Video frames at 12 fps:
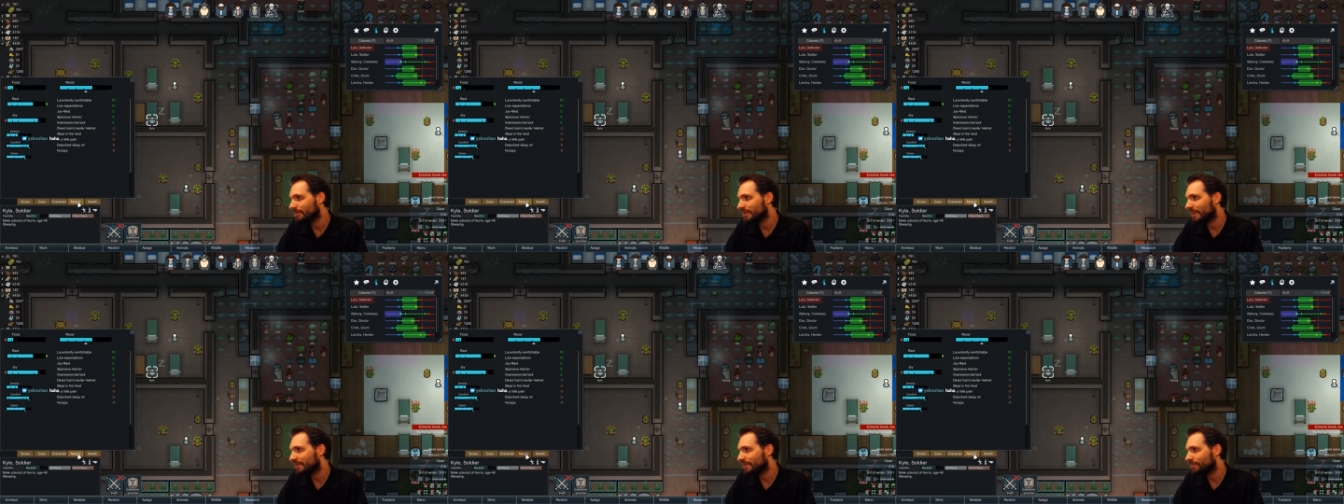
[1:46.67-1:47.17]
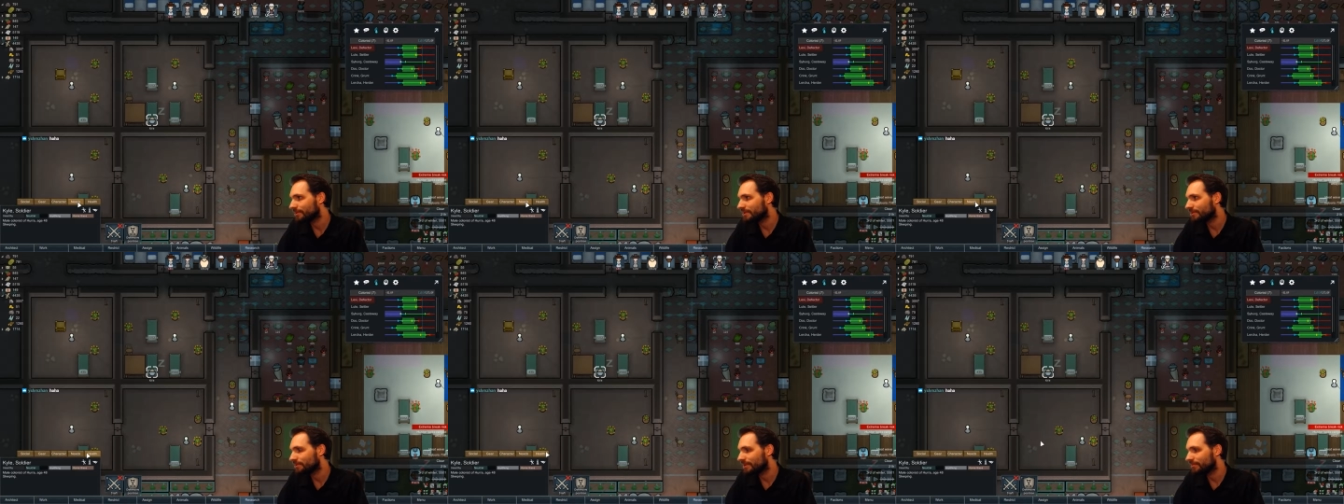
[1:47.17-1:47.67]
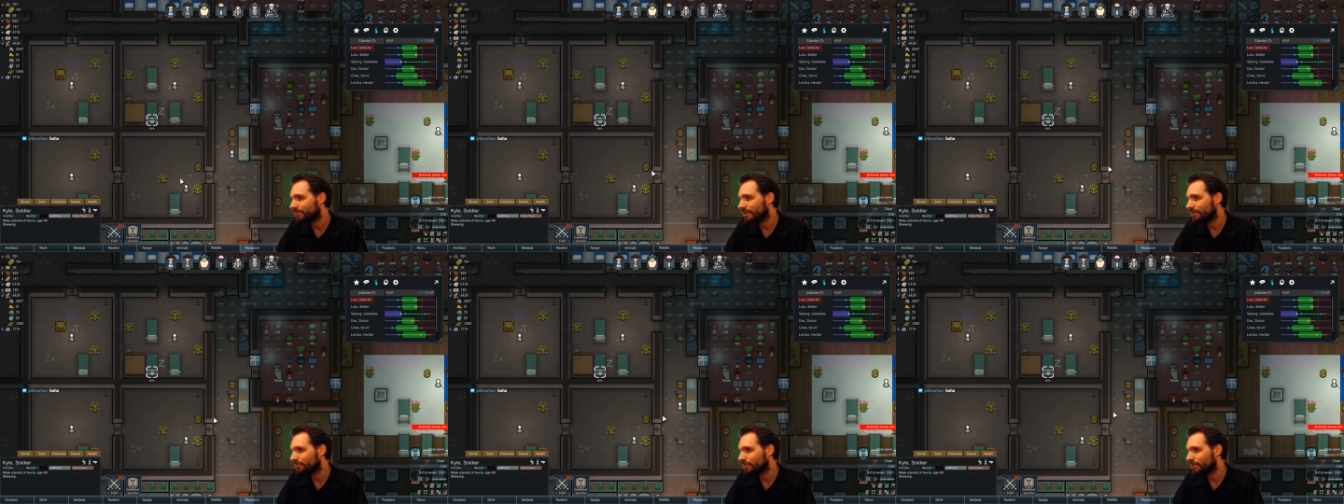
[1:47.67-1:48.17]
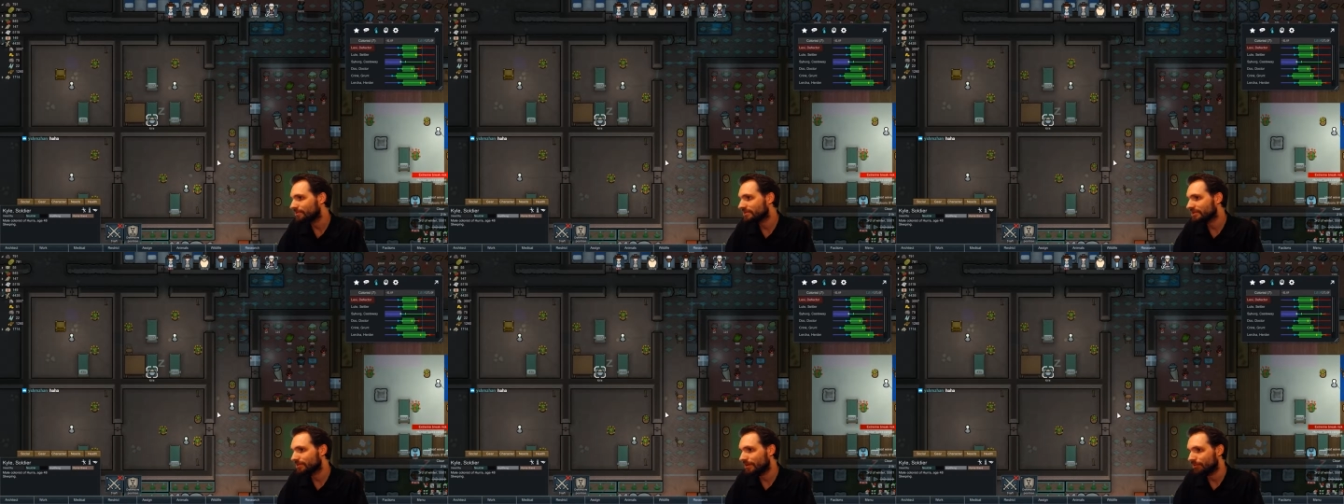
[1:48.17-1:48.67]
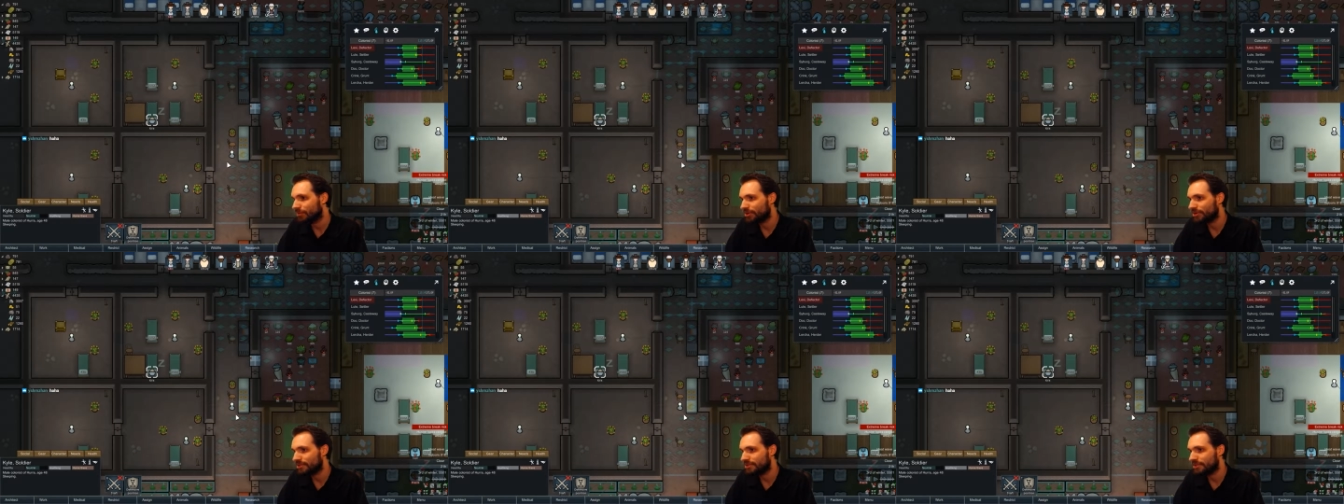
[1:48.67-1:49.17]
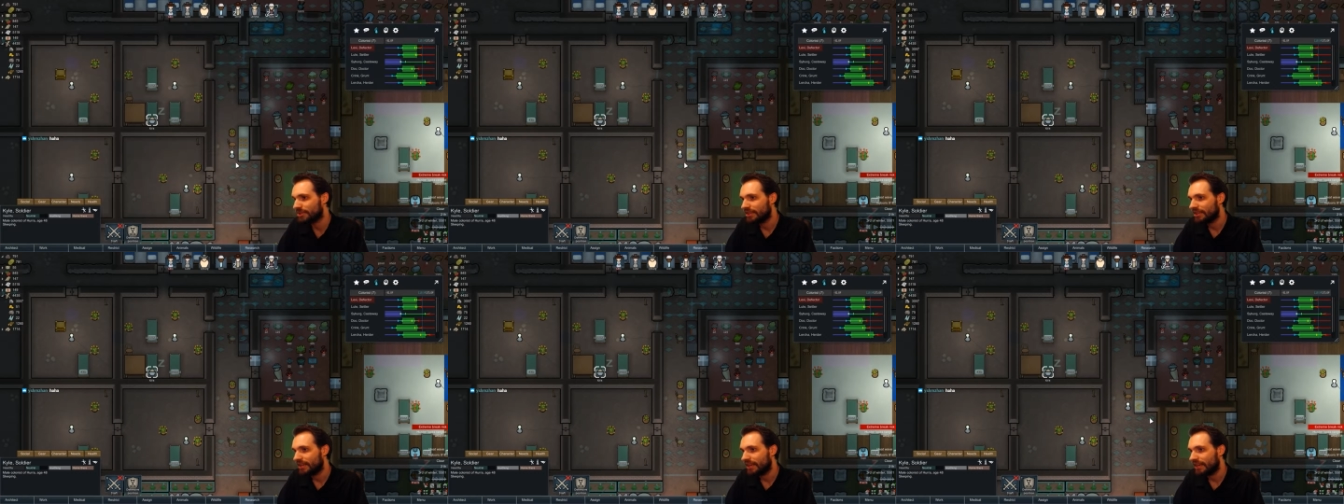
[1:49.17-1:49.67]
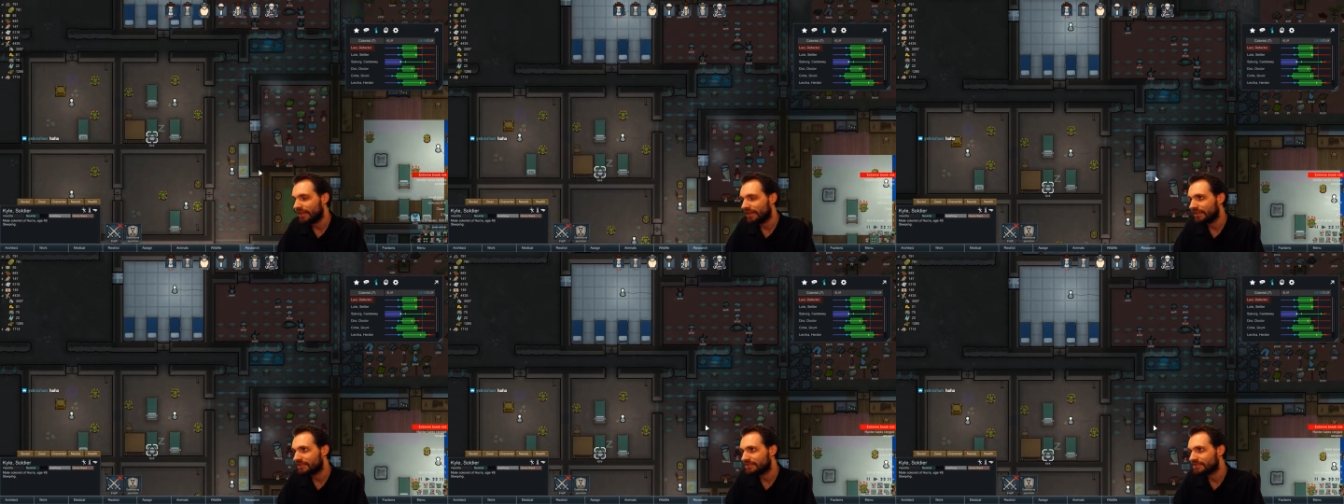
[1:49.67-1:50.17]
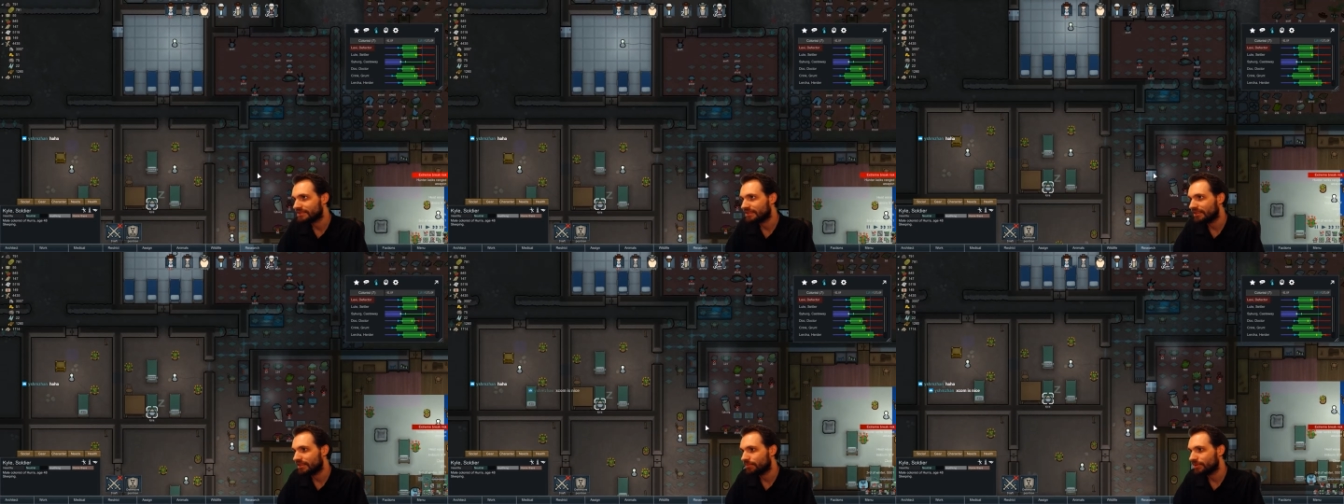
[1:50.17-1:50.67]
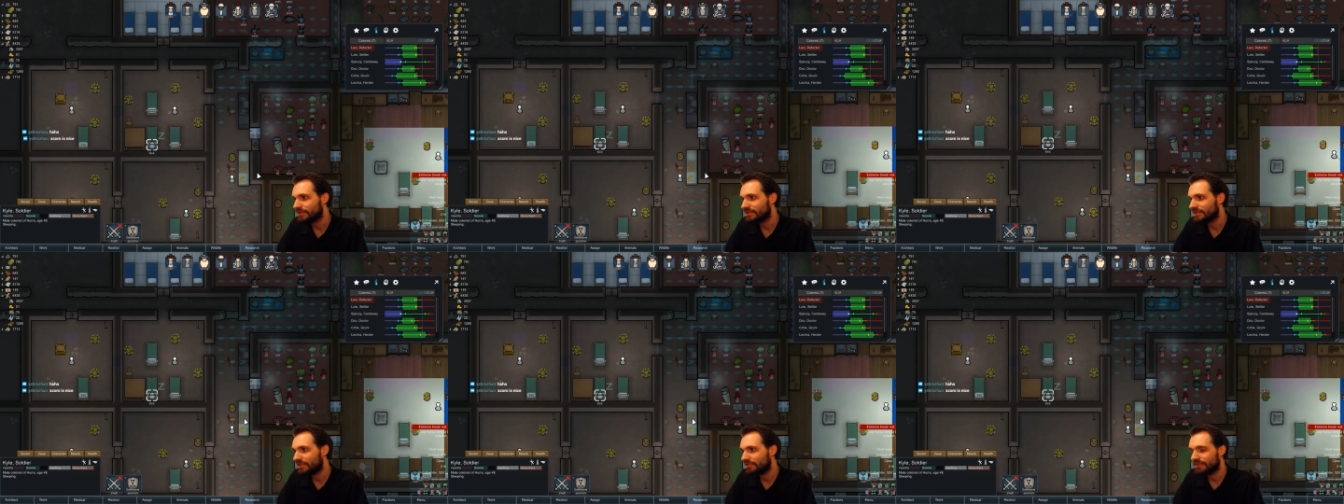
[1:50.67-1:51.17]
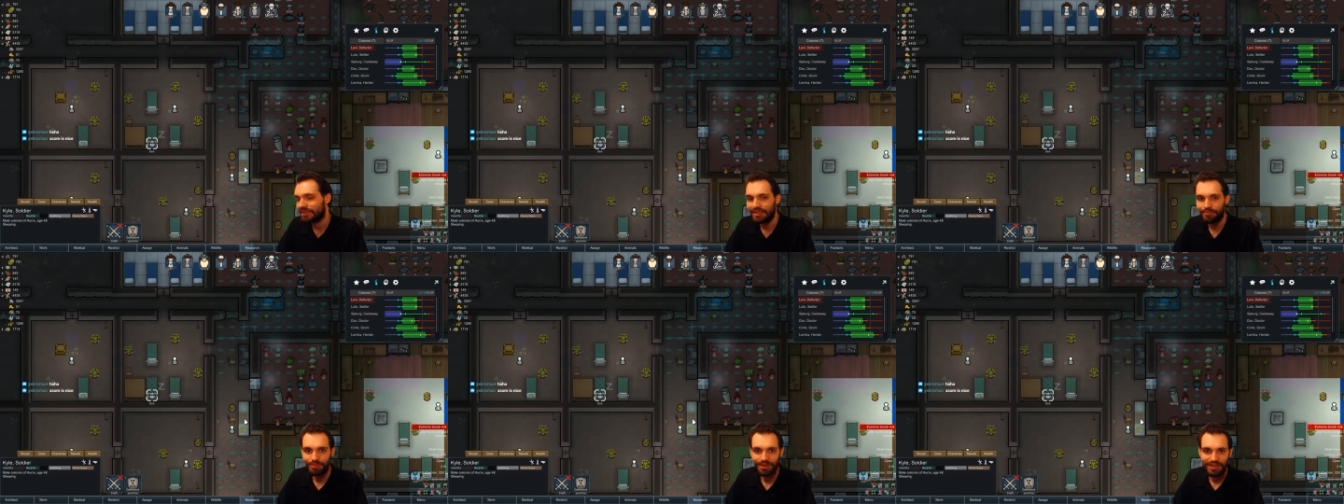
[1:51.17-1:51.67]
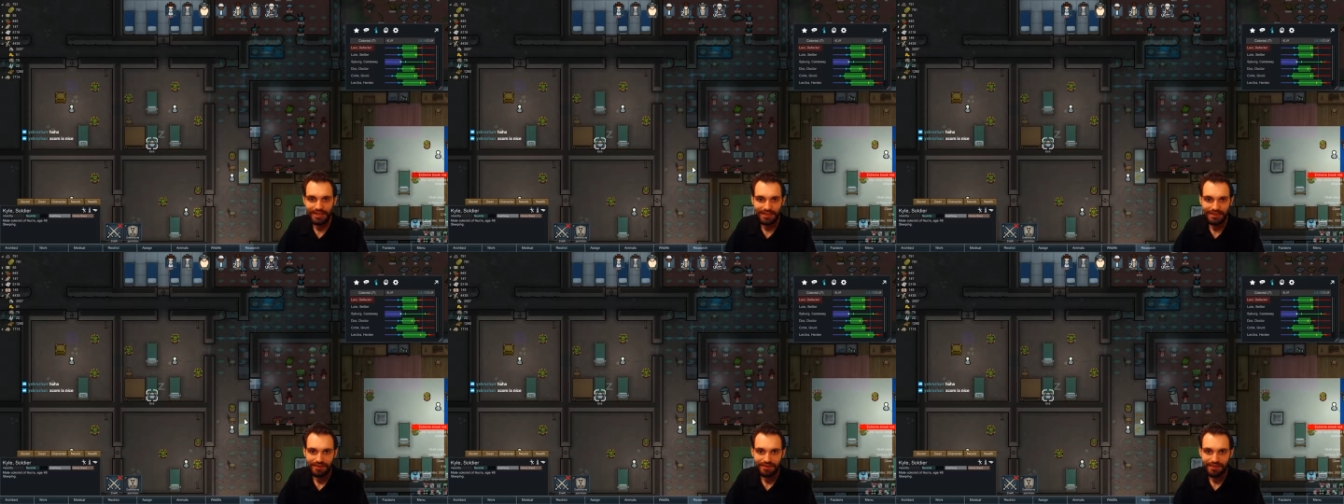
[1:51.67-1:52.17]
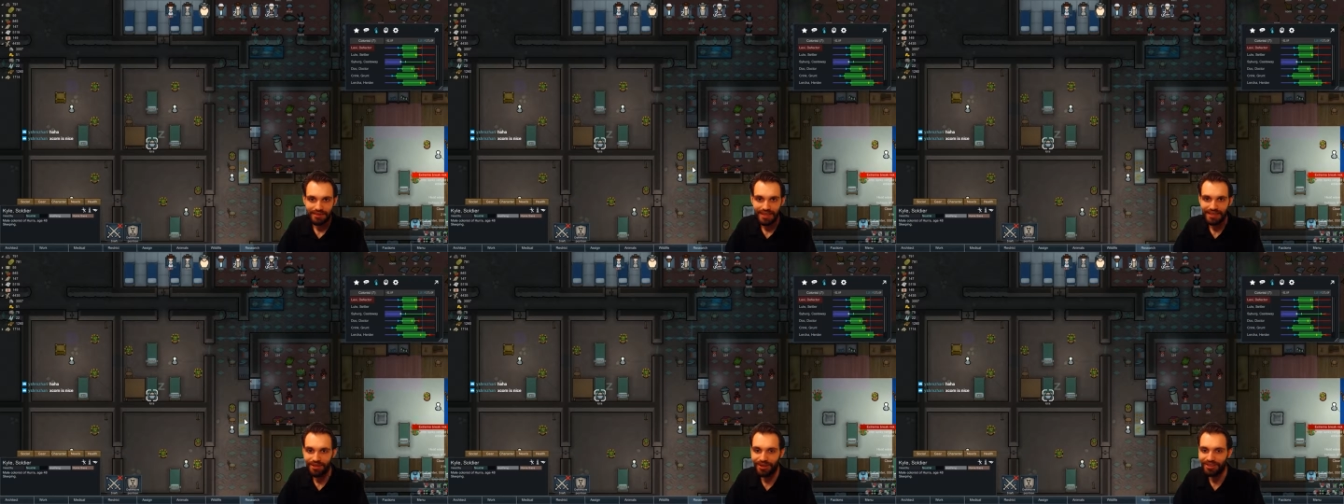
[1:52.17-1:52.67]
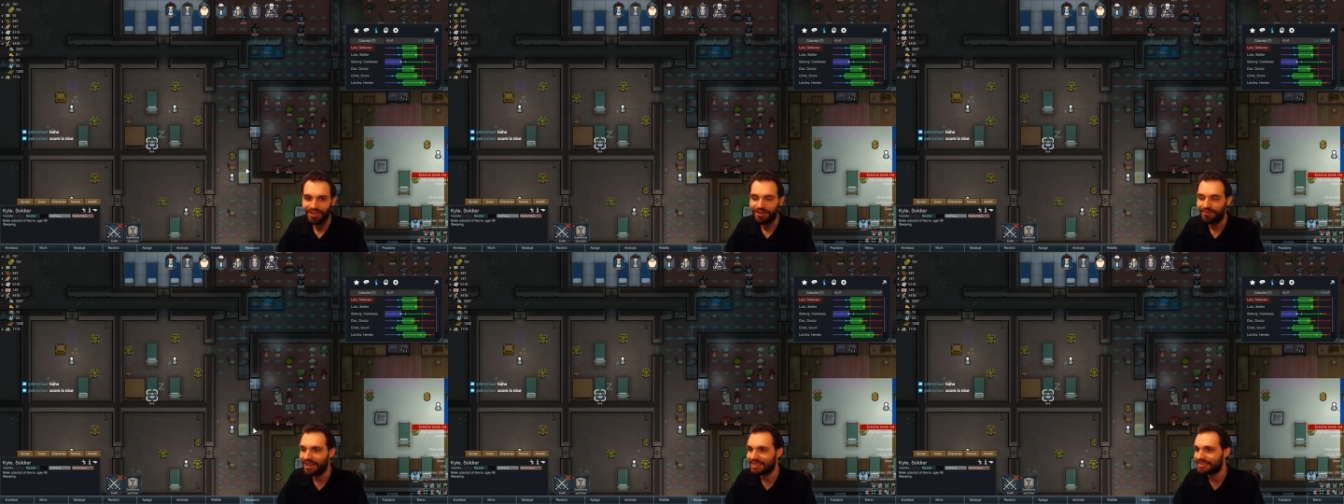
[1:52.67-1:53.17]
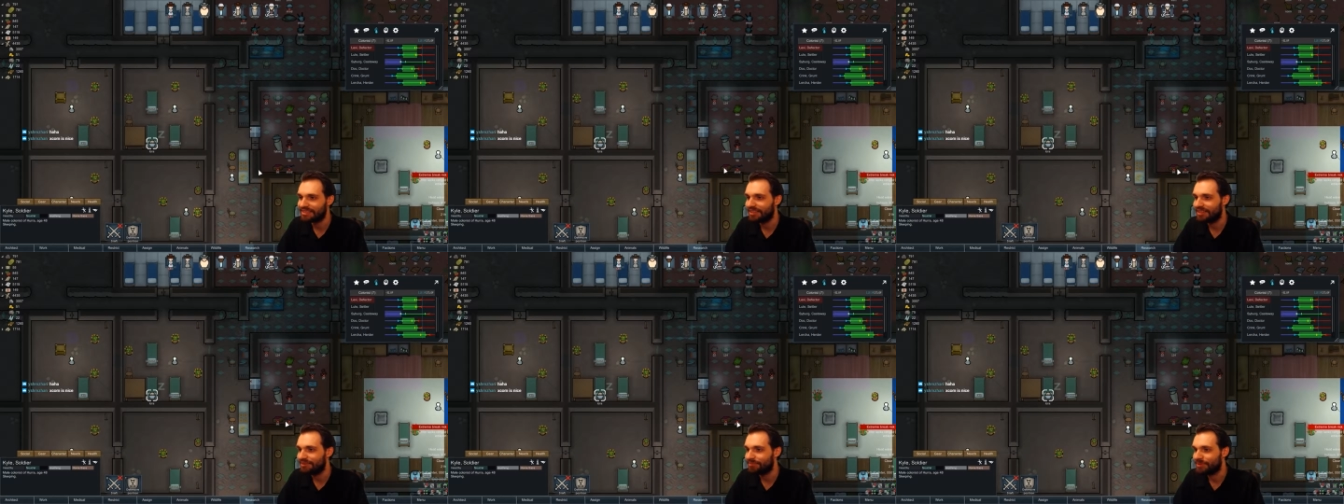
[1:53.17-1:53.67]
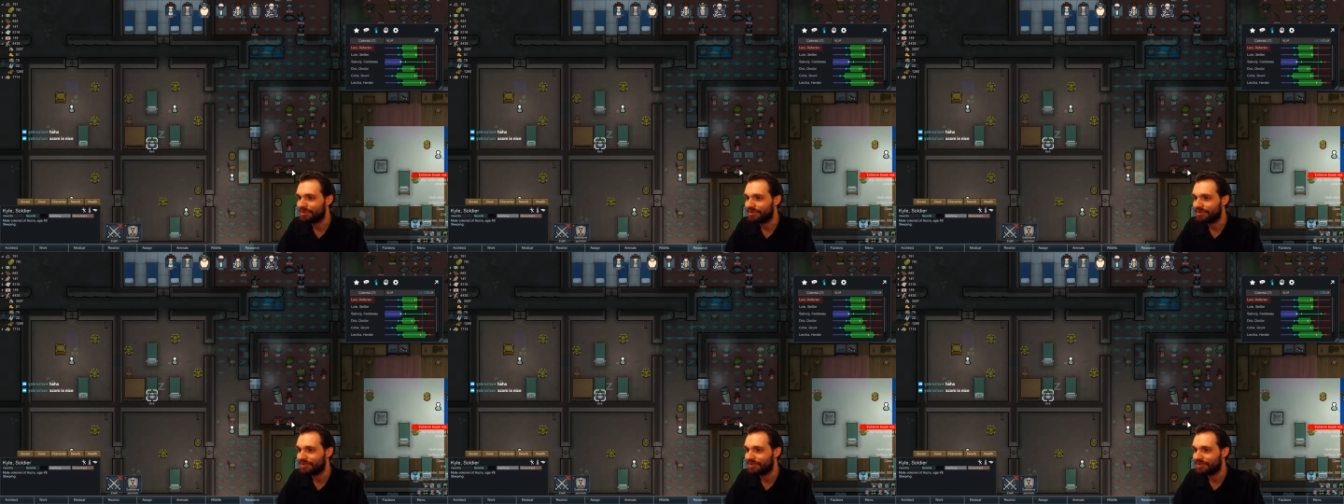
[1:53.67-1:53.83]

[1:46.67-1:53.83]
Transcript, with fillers: daily, which is pretty fun. Mostly RimWorld and some, what's the other thing I'm playing? I know I love XCOM.